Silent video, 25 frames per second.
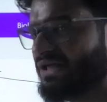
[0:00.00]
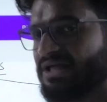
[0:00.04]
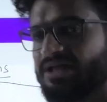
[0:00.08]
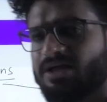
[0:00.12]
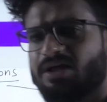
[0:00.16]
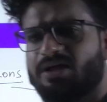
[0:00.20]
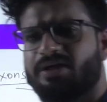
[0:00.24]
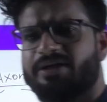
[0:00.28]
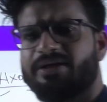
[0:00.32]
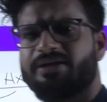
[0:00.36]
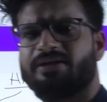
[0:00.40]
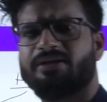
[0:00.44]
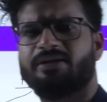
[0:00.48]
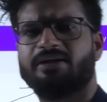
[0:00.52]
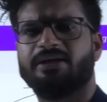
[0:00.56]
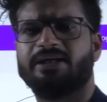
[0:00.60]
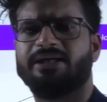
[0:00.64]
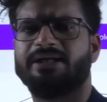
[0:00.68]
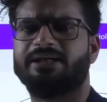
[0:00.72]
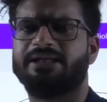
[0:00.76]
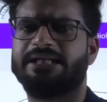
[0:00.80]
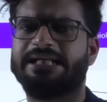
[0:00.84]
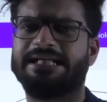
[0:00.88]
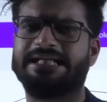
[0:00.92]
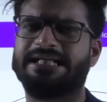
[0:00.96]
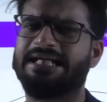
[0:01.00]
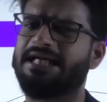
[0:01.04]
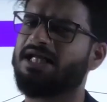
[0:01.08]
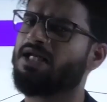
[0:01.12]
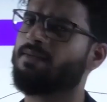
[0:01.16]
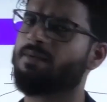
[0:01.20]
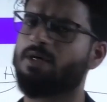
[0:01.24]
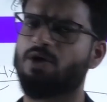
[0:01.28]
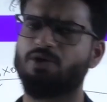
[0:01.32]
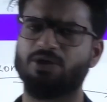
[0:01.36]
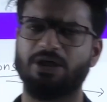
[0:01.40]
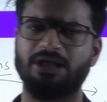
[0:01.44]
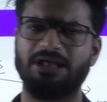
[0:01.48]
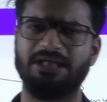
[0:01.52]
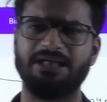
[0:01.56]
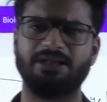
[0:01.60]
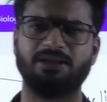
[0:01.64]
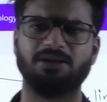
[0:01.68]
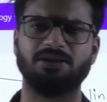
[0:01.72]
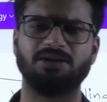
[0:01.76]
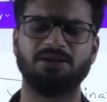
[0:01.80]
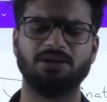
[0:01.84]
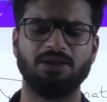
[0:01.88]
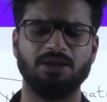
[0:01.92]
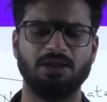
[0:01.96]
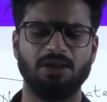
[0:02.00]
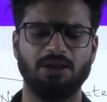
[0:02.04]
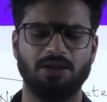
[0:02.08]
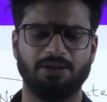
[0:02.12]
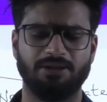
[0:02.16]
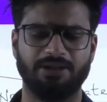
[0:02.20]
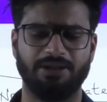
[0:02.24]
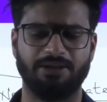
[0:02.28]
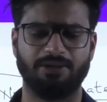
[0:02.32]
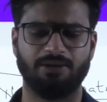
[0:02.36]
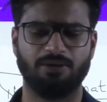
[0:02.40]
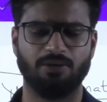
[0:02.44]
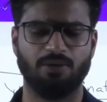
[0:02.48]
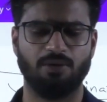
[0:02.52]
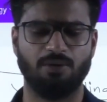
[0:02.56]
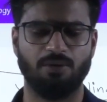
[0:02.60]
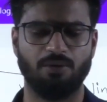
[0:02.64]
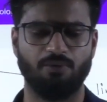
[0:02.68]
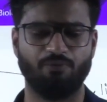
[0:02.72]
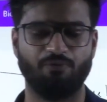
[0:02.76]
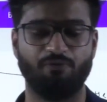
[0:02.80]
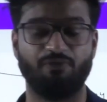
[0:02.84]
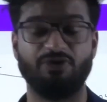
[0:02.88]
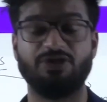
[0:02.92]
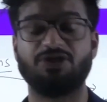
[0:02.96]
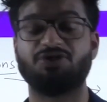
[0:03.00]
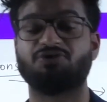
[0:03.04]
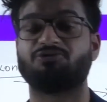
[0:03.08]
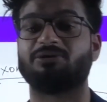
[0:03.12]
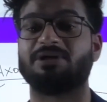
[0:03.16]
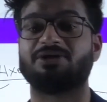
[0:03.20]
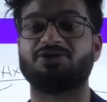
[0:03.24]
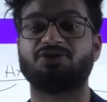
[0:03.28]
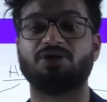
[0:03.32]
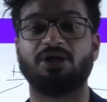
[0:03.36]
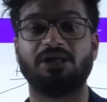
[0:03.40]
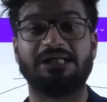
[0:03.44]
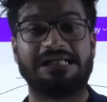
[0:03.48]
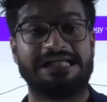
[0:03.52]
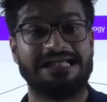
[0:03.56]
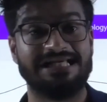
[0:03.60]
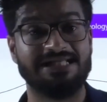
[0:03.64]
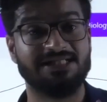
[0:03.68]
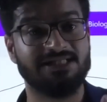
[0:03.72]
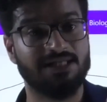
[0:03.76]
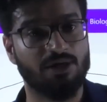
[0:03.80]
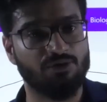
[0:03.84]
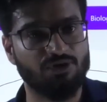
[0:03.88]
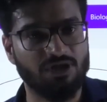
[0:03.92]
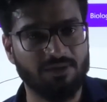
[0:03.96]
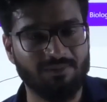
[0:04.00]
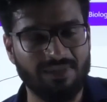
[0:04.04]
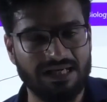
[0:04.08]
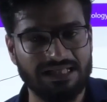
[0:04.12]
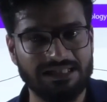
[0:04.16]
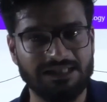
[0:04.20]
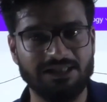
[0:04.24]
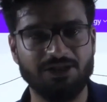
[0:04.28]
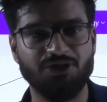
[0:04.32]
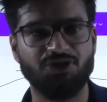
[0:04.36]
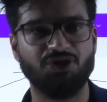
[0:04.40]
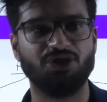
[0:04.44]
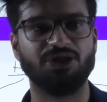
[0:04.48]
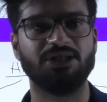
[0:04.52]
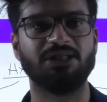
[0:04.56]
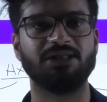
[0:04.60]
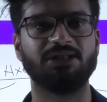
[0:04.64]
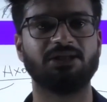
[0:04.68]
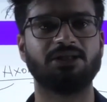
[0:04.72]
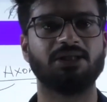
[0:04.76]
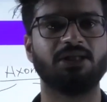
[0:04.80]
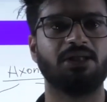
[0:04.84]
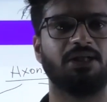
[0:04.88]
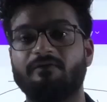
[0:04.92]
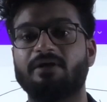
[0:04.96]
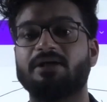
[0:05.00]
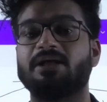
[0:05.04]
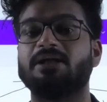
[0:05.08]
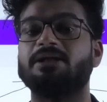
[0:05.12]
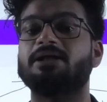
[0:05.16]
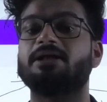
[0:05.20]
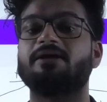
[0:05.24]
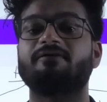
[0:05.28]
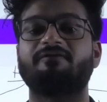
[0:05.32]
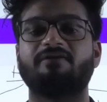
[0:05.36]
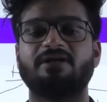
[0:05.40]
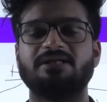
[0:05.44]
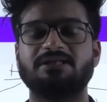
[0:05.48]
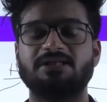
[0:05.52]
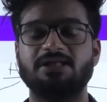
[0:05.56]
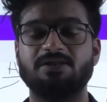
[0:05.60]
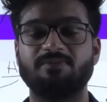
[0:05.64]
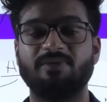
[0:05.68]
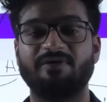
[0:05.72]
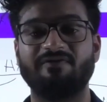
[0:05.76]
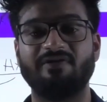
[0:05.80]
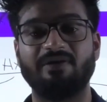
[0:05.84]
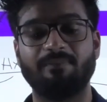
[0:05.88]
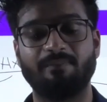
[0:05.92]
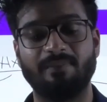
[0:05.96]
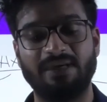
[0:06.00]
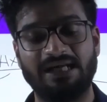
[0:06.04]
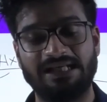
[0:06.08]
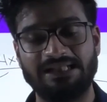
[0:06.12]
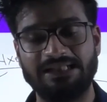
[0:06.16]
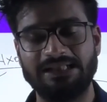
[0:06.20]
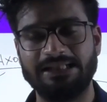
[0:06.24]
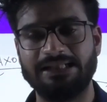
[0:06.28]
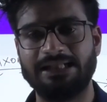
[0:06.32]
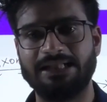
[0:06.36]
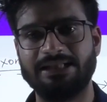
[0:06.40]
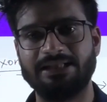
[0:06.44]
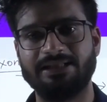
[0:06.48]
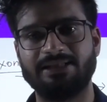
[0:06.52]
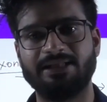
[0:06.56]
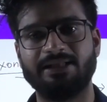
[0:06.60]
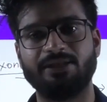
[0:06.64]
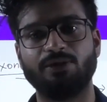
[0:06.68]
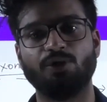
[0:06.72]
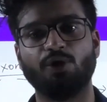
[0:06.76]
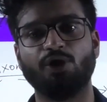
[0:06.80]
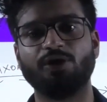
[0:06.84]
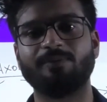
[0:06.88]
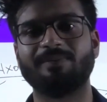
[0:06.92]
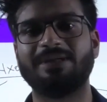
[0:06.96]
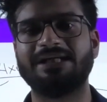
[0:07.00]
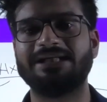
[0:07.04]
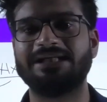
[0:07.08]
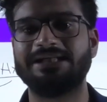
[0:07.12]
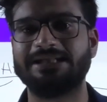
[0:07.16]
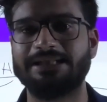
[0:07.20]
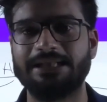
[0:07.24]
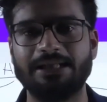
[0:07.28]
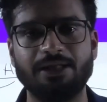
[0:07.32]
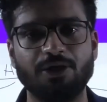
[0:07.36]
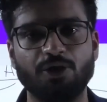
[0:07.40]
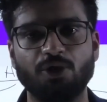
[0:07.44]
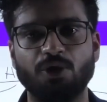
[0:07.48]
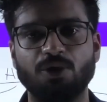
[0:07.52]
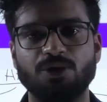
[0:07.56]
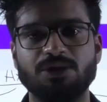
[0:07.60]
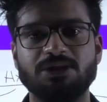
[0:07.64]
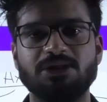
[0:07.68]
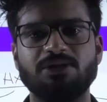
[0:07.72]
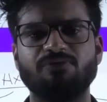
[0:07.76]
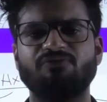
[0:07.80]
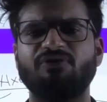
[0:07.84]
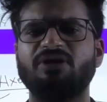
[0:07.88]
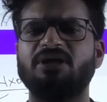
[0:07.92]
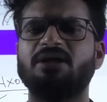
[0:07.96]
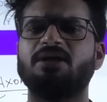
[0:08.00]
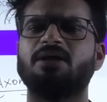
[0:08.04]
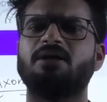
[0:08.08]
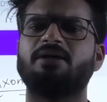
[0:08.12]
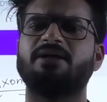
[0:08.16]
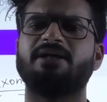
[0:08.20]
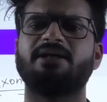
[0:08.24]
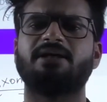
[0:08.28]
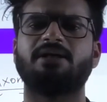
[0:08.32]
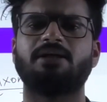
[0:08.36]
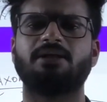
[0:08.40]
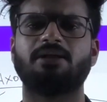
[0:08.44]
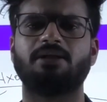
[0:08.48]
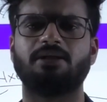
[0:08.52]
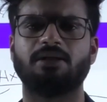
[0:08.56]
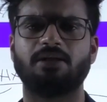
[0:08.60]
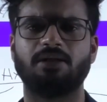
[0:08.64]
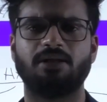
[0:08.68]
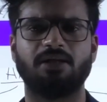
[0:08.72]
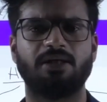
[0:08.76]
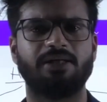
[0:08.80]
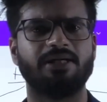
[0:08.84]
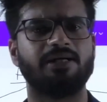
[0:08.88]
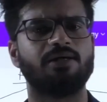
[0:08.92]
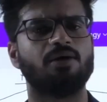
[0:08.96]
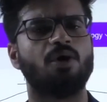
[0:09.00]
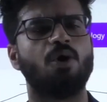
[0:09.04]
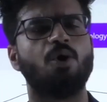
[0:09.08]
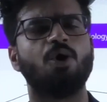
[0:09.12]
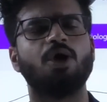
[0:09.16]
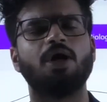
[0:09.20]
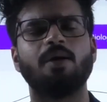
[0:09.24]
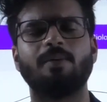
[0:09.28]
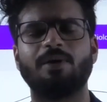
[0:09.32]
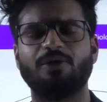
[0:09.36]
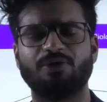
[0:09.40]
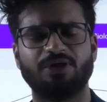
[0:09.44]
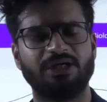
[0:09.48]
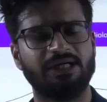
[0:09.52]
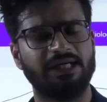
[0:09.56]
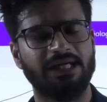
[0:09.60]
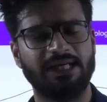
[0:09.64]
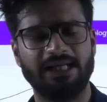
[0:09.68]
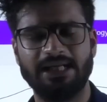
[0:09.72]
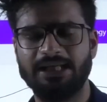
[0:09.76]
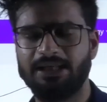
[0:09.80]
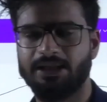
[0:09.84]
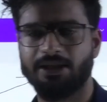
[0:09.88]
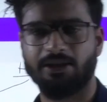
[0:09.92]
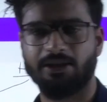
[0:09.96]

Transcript: we'll learn in detail about it later, that which structure lays down the myelin sheath, what are the differences between myelinated and non-myelinated neurons. We'll learn it all about in detail